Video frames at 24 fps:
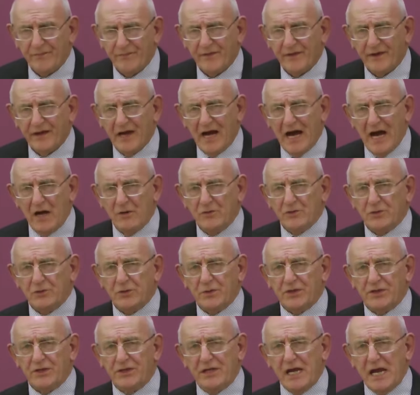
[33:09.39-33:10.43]
I was
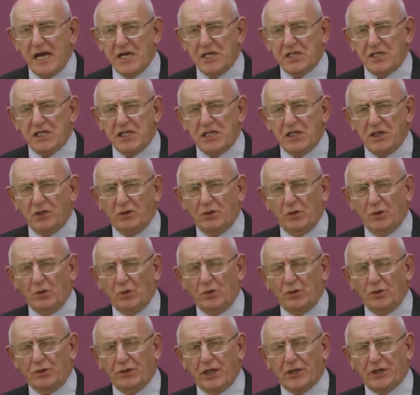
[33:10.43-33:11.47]
with a
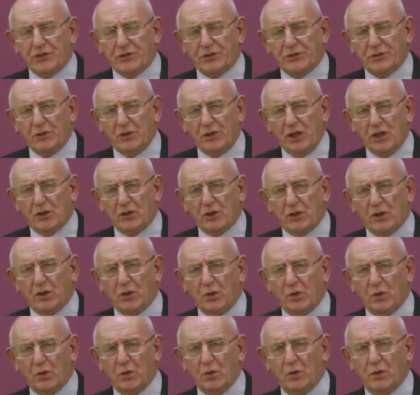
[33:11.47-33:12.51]
90-year-old not so long
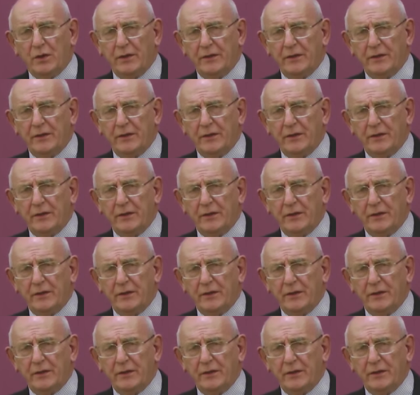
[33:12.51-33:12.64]
ago,